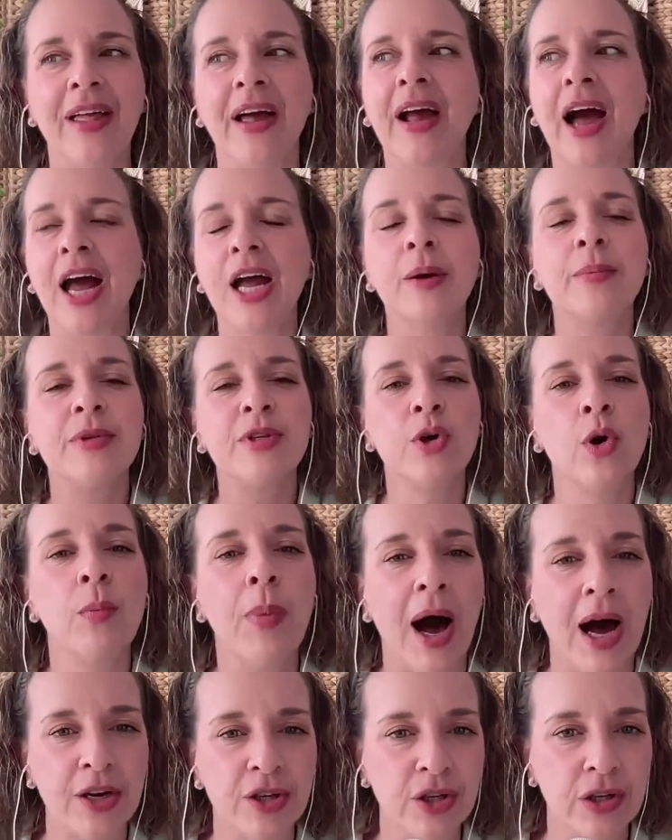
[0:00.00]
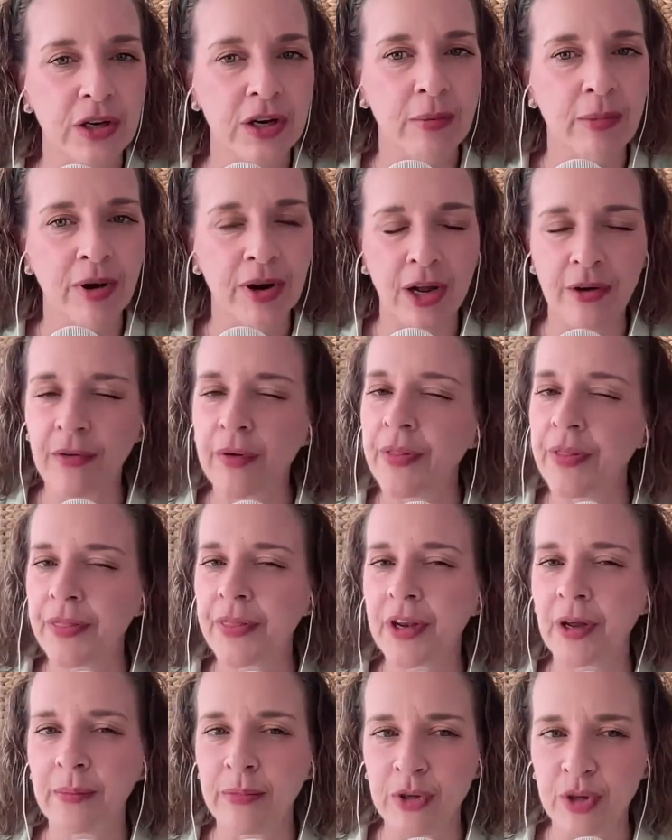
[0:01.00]
Like I am so passionate about everything
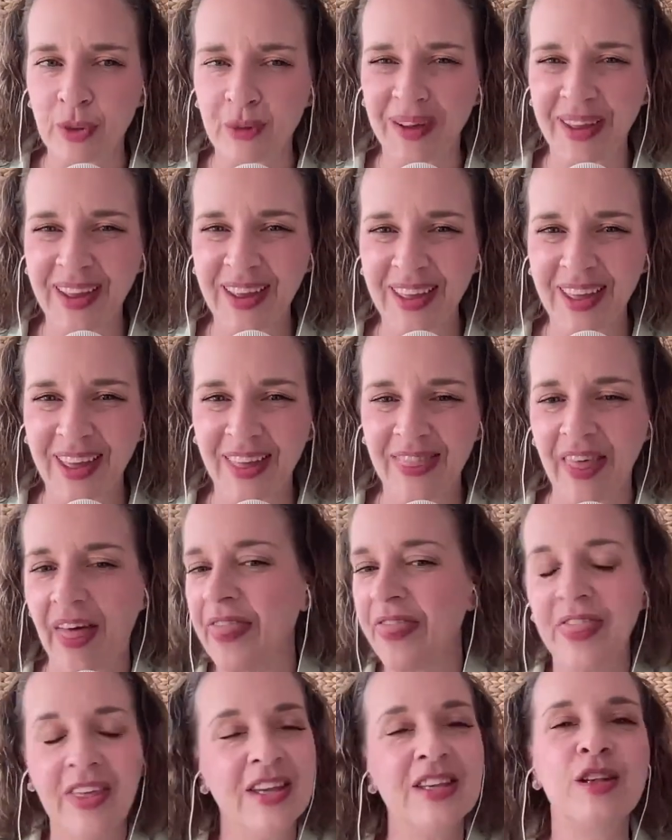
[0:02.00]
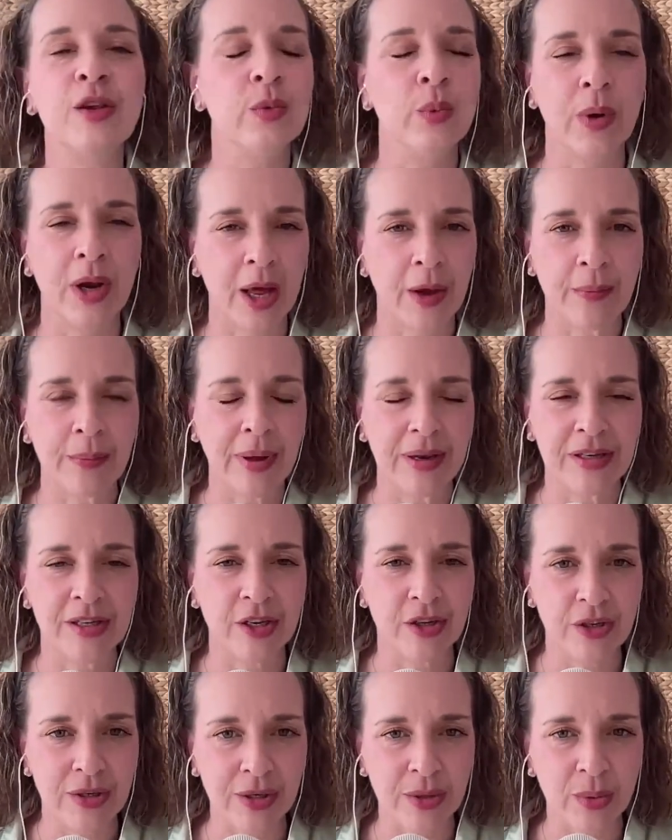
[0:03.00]
that I'm doing that this is what I'm meant
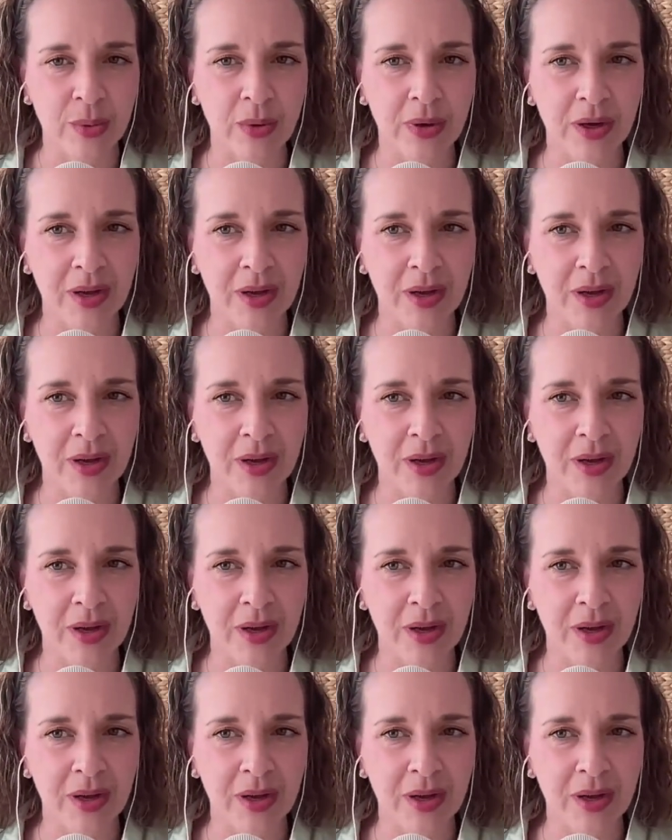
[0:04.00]
to do.